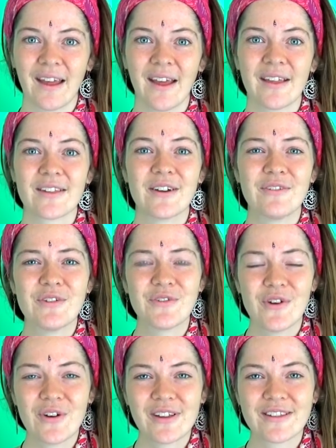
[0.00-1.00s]
So if you
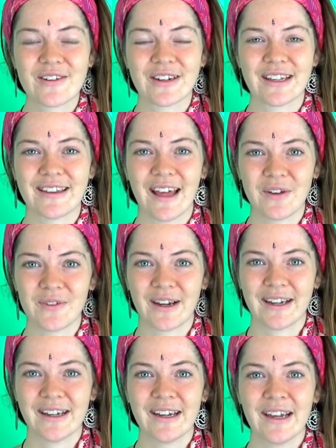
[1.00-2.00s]
focus on it that
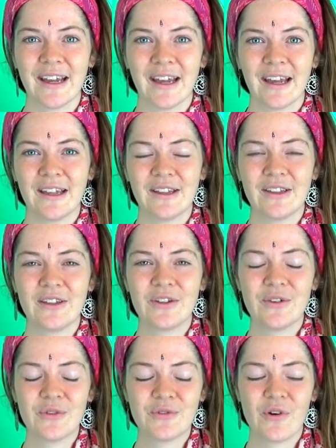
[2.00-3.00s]
way,
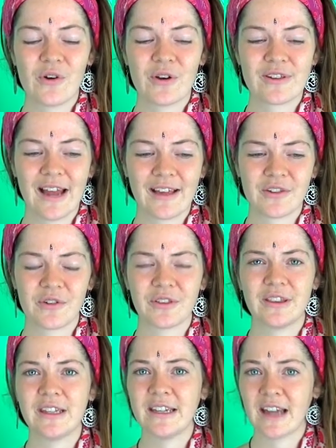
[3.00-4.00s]
you focus less
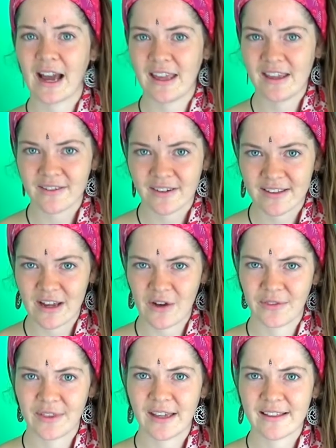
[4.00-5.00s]
on denying
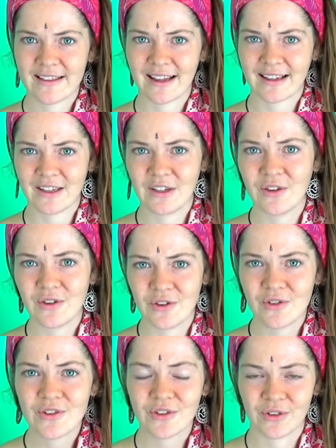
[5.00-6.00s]
yourself things that you
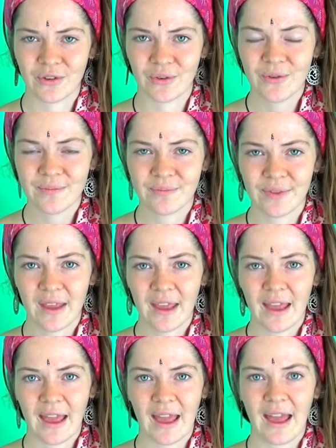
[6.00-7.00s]
used to do,
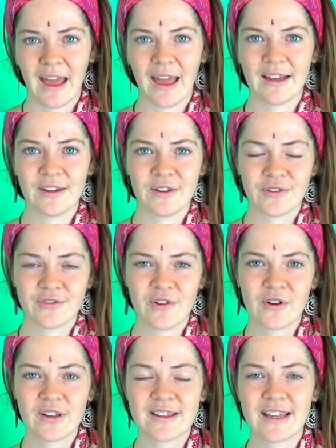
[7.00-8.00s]
and you're
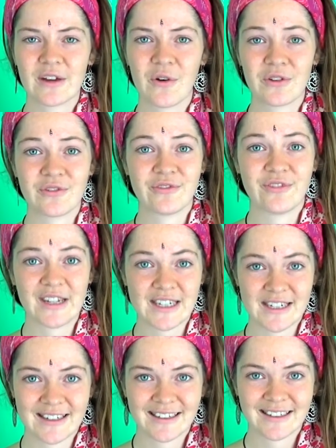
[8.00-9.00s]
focusing on
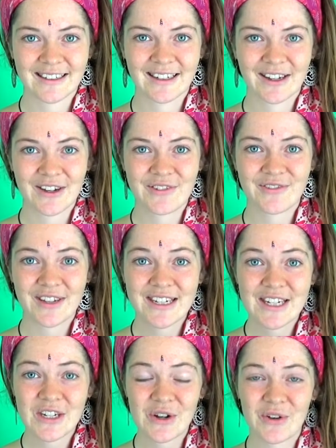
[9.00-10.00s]
a
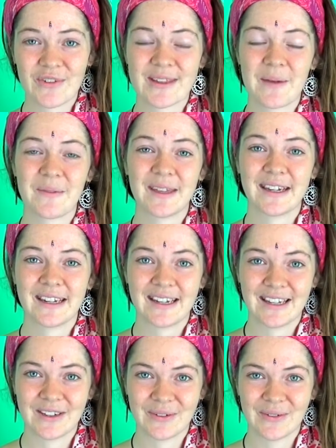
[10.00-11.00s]
vision of something
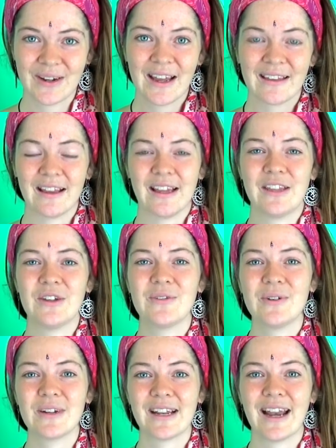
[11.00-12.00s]
new that you
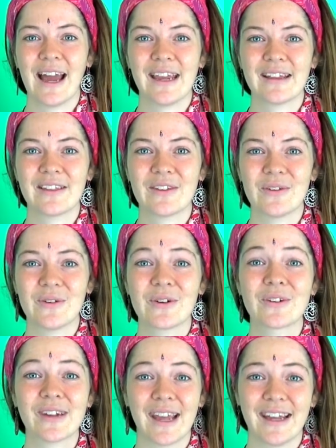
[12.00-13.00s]
would like to
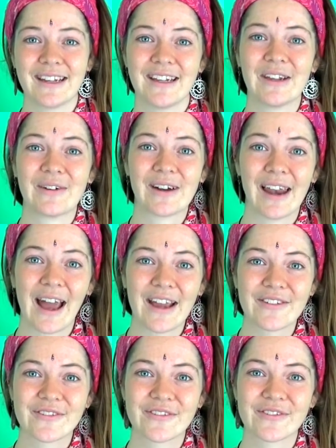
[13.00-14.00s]
create in your
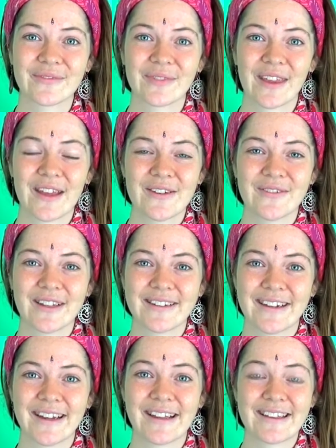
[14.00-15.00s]
life, which
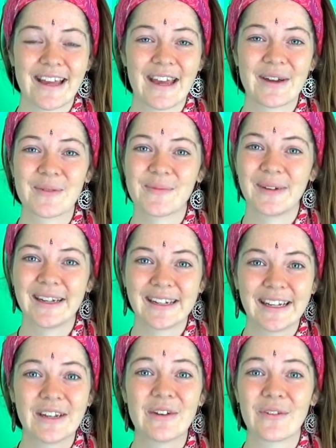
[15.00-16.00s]
is a
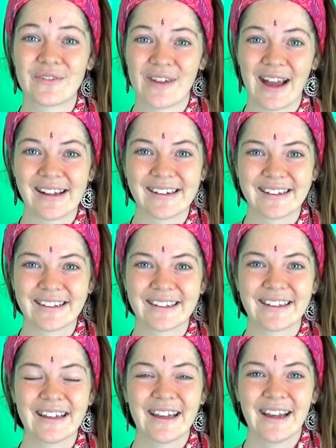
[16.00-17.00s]
completely
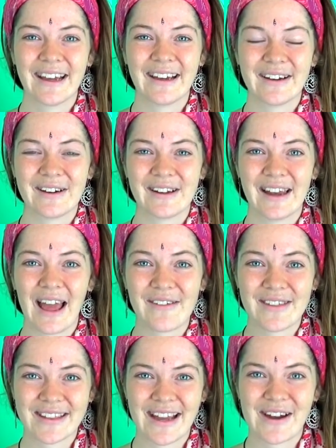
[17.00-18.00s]
non-violent
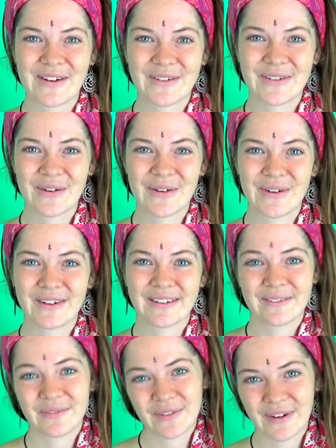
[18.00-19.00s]
lifestyle,
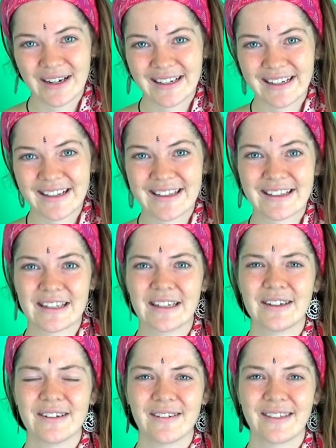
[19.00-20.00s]
or at least
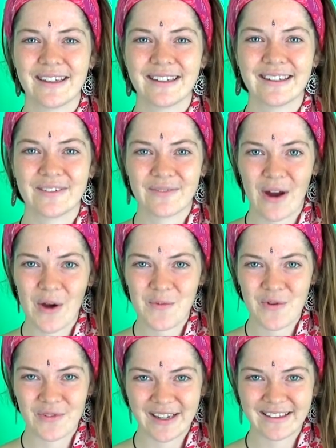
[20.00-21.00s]
within the realm
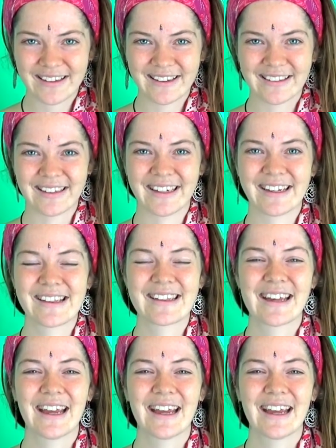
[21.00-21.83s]
of eating things,